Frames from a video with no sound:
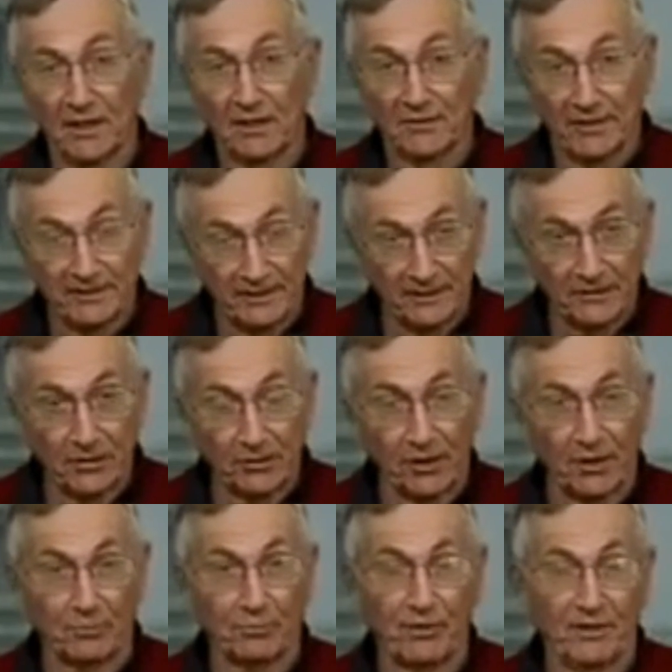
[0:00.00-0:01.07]
They did go to
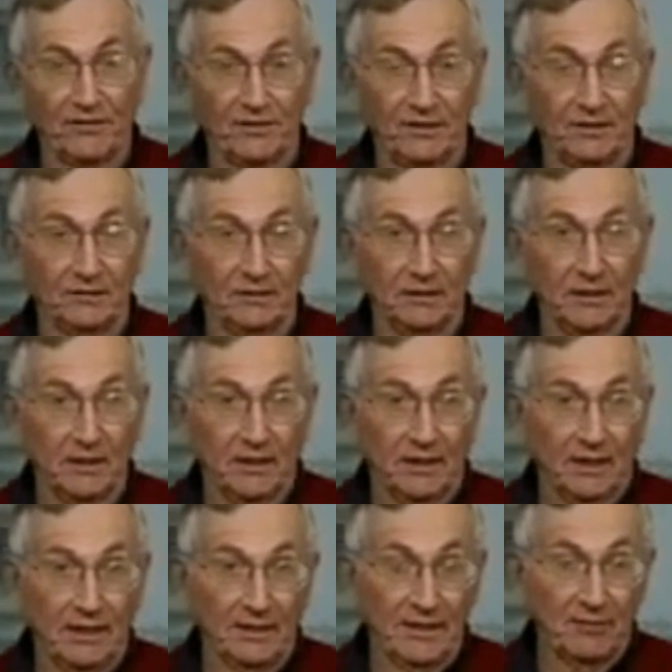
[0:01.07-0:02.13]
the president,
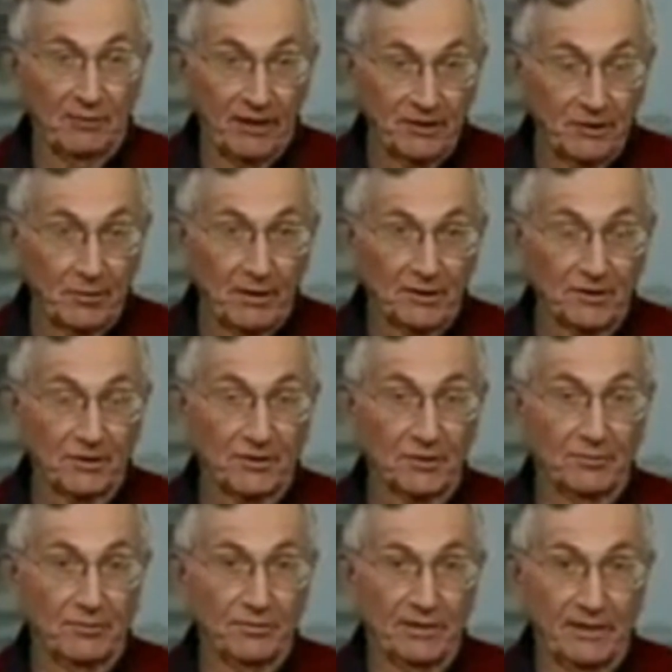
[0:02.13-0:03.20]
and they raised questions,
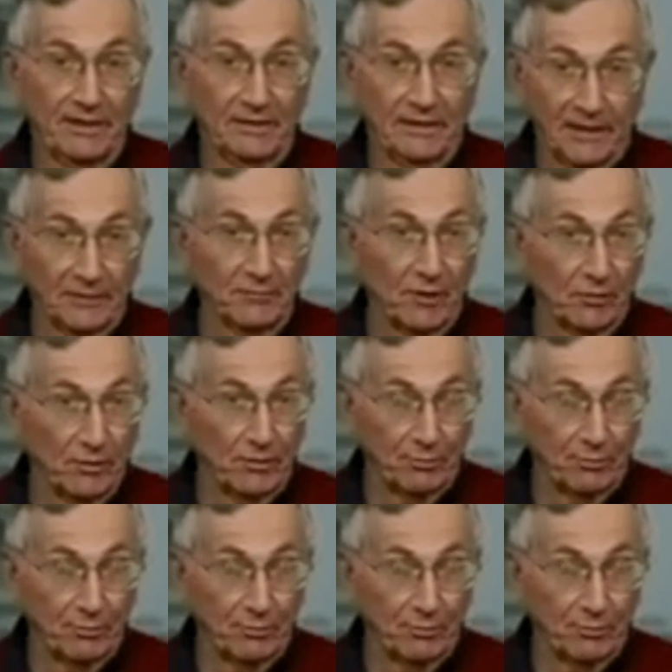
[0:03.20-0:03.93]
but they let him know the